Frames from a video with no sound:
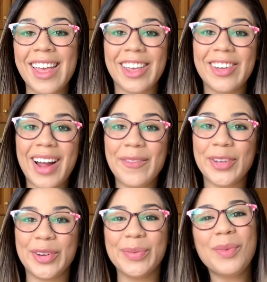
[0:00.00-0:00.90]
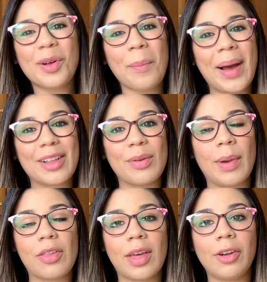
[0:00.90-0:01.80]
Good afternoon, welcome back to my
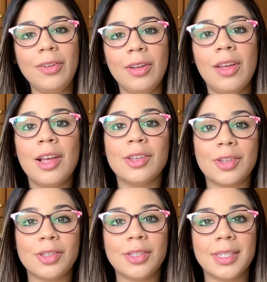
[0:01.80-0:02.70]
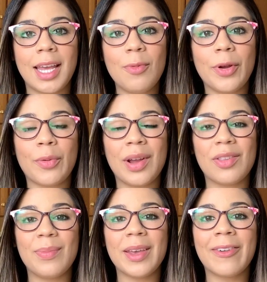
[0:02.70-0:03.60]
channel. So today we're going
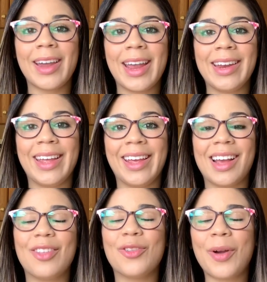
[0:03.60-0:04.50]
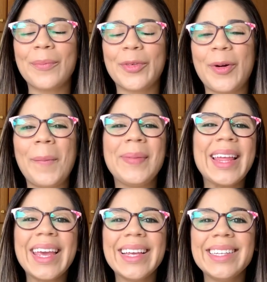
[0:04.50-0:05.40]
to be creating, drumroll
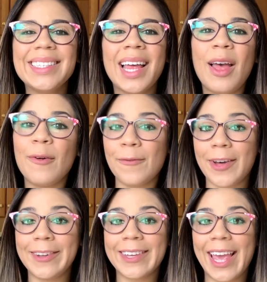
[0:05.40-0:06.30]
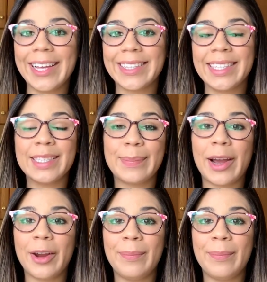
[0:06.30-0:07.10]
please, funnel cakes inspired